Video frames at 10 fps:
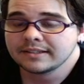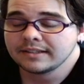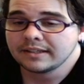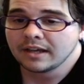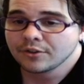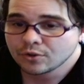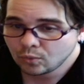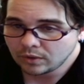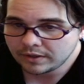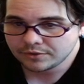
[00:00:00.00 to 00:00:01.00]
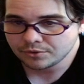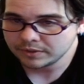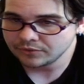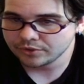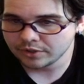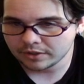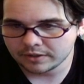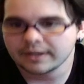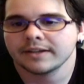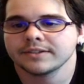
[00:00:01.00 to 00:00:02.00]
the other one True King's Return
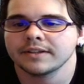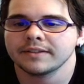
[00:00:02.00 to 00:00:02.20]
does,